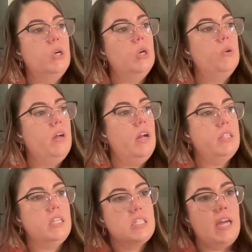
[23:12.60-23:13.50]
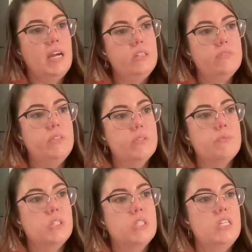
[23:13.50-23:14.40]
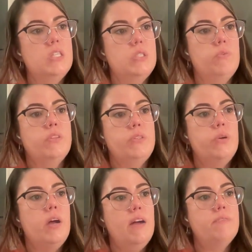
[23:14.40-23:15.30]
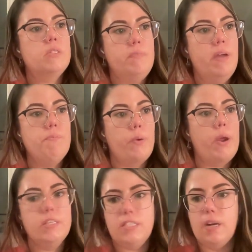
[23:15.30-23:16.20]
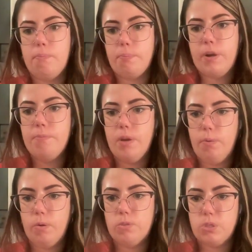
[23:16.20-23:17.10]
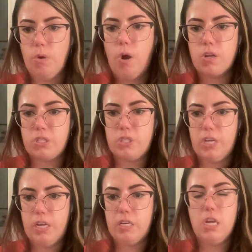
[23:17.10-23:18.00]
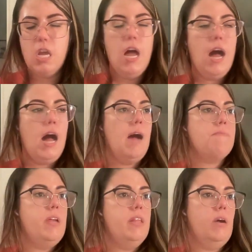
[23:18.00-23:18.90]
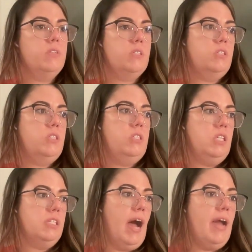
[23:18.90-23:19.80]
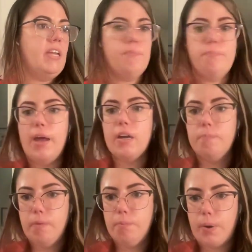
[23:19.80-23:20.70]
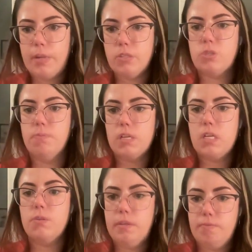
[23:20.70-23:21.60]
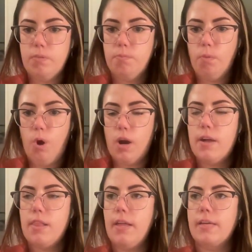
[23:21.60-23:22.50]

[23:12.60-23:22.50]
So inside of those machines, what you have is membranes that are permeable to oxygen. And I was designing better membranes to make it even more